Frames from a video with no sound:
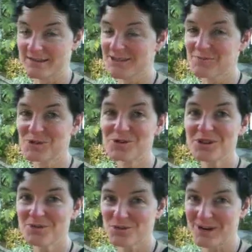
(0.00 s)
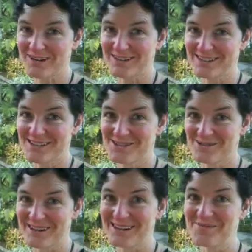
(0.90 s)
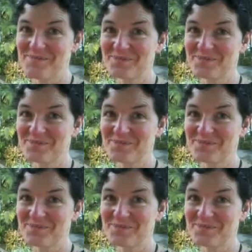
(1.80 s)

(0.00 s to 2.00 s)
It's the beauty of awareness, right?